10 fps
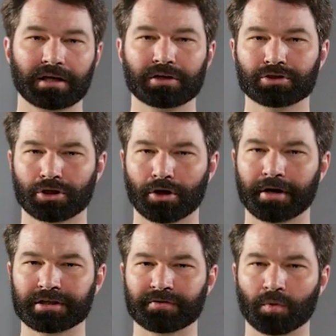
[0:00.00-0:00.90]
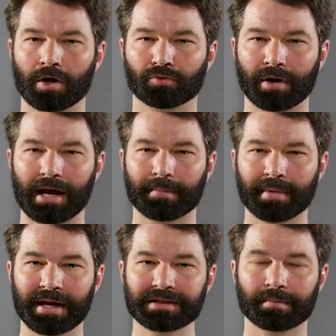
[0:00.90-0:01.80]
He is curious of what Ray
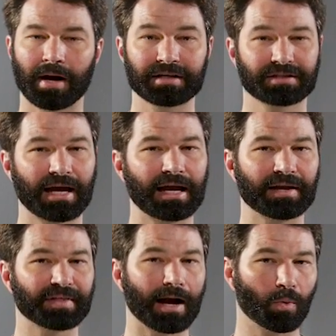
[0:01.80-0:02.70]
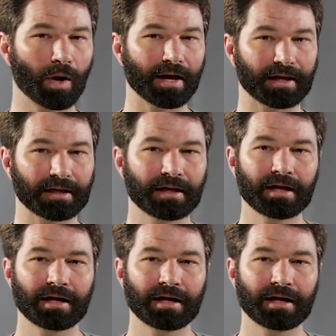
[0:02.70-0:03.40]
meant by saying it that way,